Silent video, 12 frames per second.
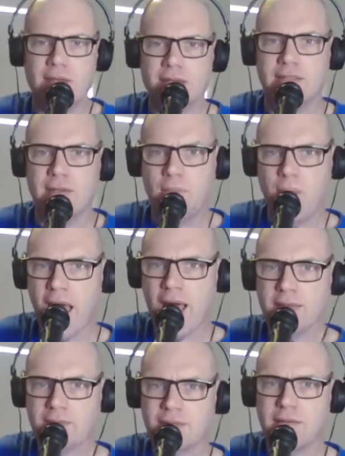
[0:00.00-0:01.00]
You need to
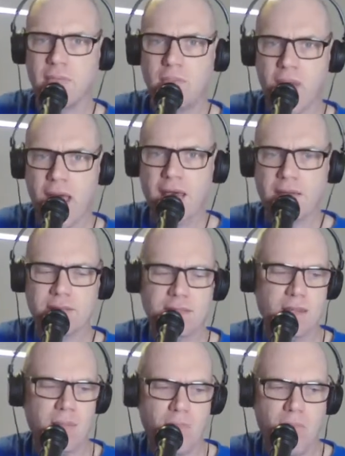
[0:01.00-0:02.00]
bounce, bounce,
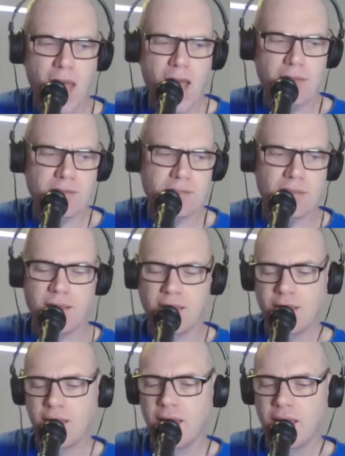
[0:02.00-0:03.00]
bounce,
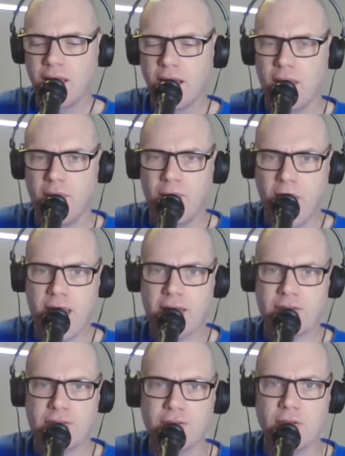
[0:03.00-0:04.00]

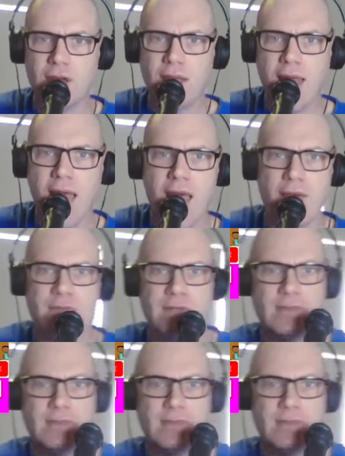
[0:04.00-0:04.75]
bounce to your left,